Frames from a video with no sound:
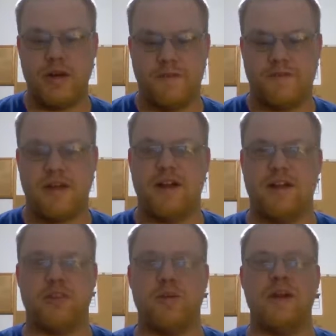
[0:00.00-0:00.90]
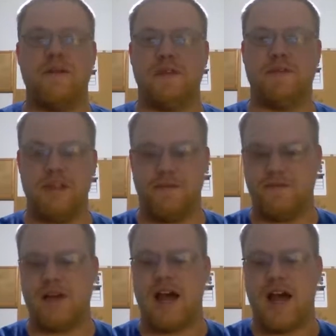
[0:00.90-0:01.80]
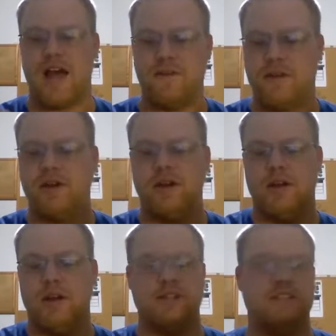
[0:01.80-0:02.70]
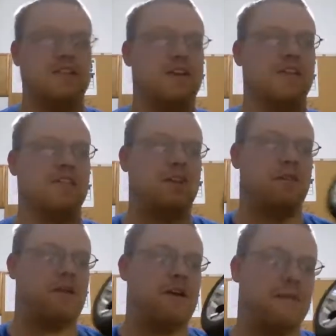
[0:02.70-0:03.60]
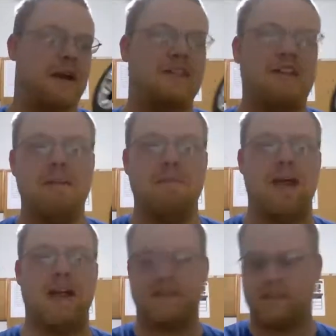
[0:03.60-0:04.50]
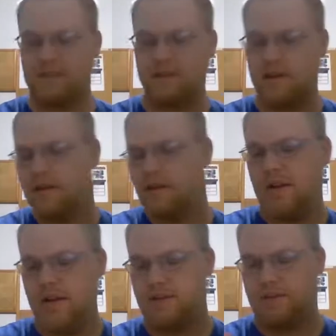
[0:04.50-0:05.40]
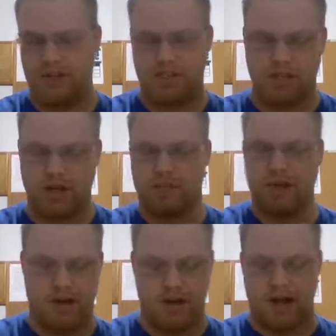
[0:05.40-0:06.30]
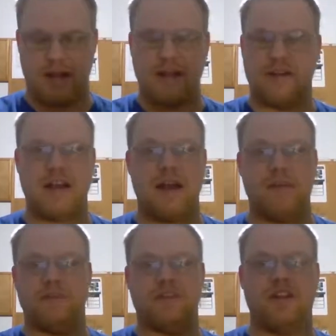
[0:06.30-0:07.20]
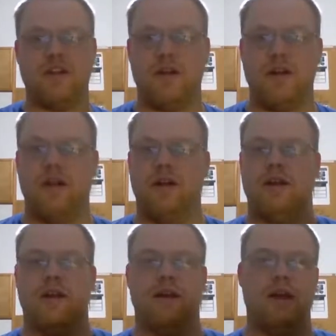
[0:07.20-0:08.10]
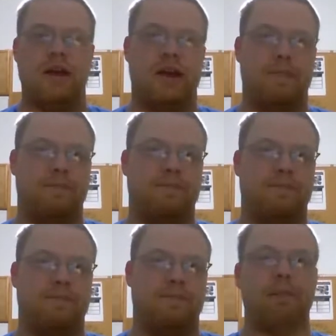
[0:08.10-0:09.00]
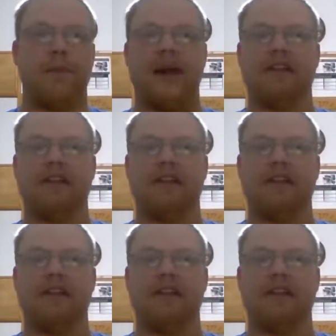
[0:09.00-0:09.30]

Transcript: put a 2055 steering servo in my T-Max eventually, but not anytime soon. My